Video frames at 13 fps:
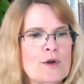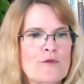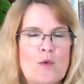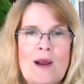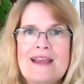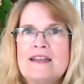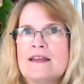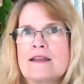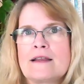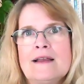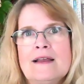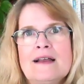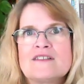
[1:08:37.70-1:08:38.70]

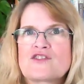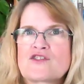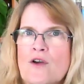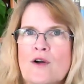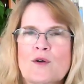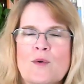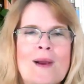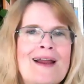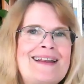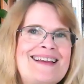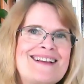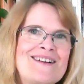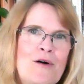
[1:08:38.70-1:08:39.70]
writing,
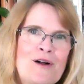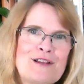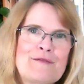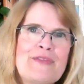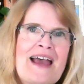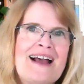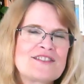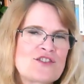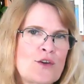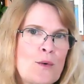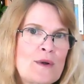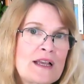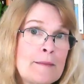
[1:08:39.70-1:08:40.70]
songwriting, all of that.
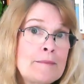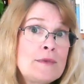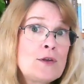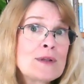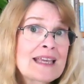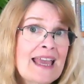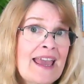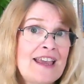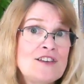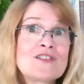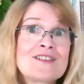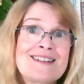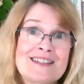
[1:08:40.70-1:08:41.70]
So
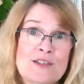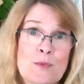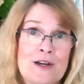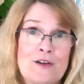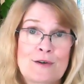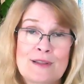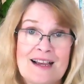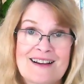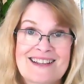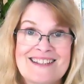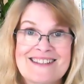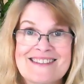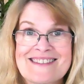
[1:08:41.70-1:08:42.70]
communication is where your luck
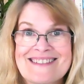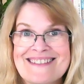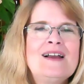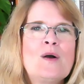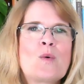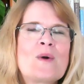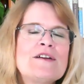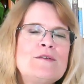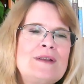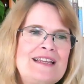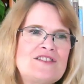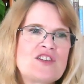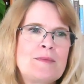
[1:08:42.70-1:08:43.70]
is. Where you
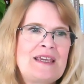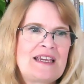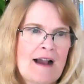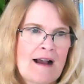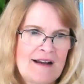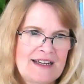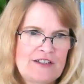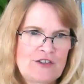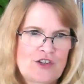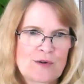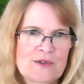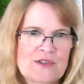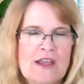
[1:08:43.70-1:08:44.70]
need to be kind
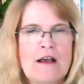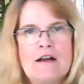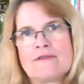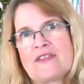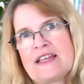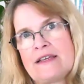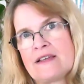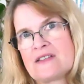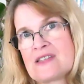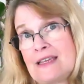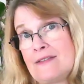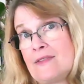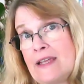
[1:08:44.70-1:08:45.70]
to yourself is
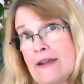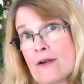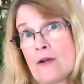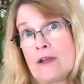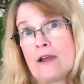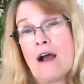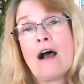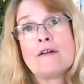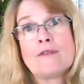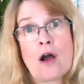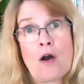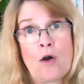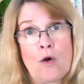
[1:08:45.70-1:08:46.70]
in the area of
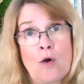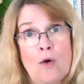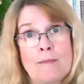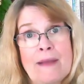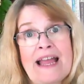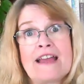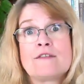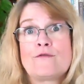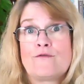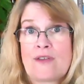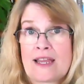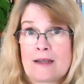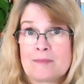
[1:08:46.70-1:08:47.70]
home and
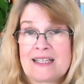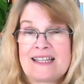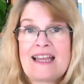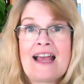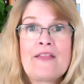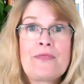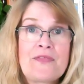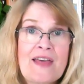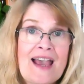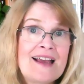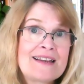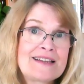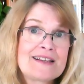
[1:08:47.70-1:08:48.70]
family. And
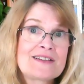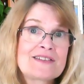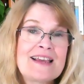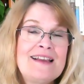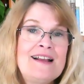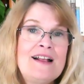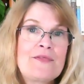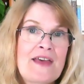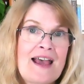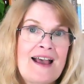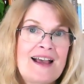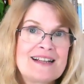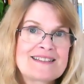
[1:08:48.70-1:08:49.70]
that is
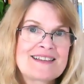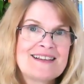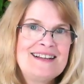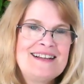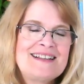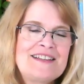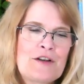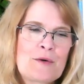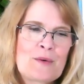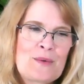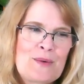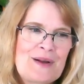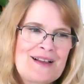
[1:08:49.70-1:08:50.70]
that, you know,